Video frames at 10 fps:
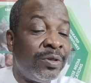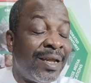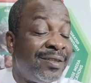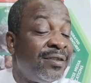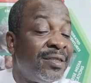
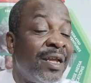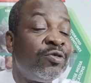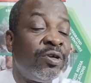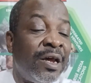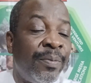that is
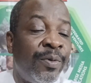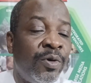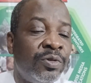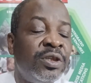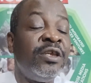natural
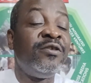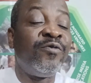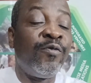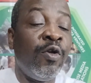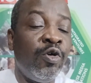pond, is
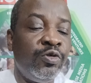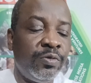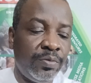flood.